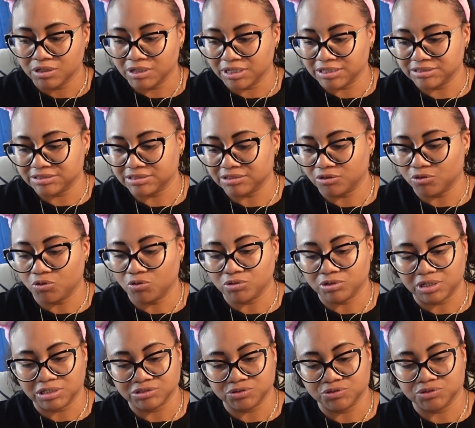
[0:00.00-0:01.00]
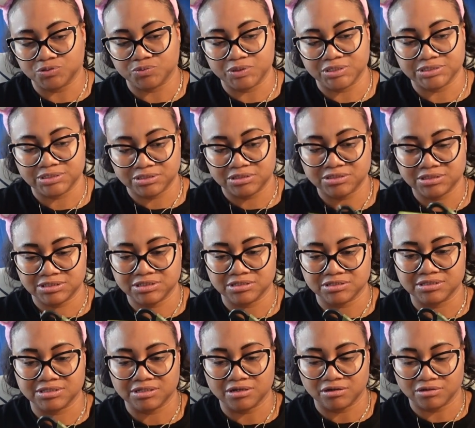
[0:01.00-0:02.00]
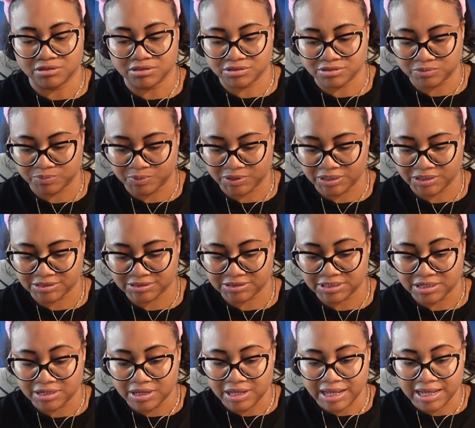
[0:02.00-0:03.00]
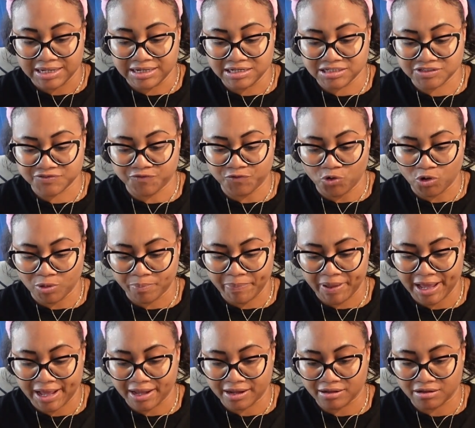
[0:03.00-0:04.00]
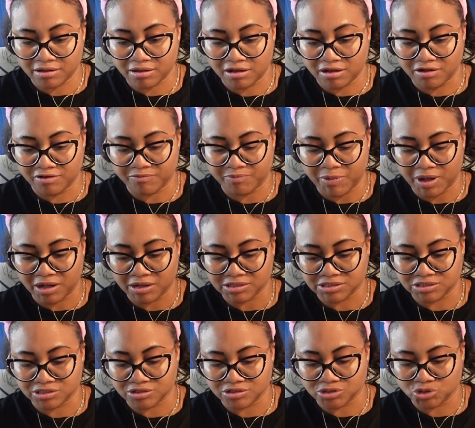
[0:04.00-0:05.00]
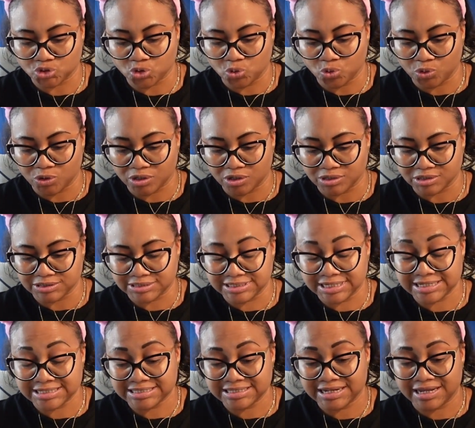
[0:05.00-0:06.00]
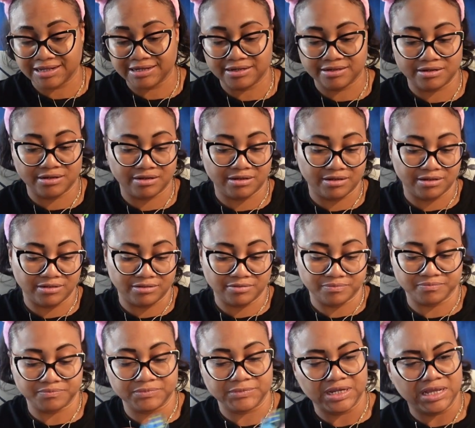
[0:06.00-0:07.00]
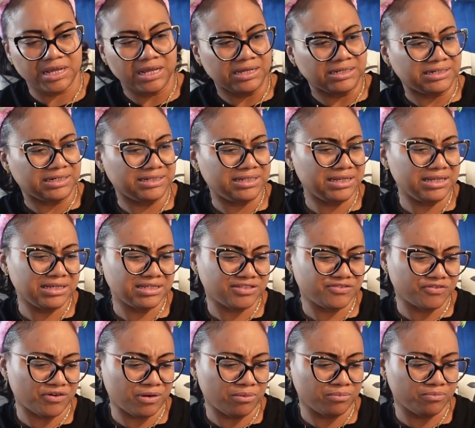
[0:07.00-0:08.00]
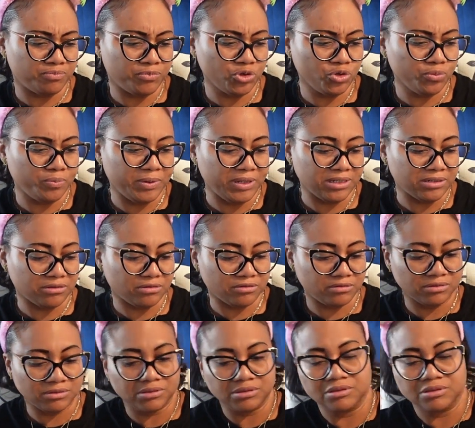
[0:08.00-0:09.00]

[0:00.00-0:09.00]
and still hold on to his waist. It'll still sit on his waist. And this four pack of boxers were $6.99. I think it's from Blue Beetle.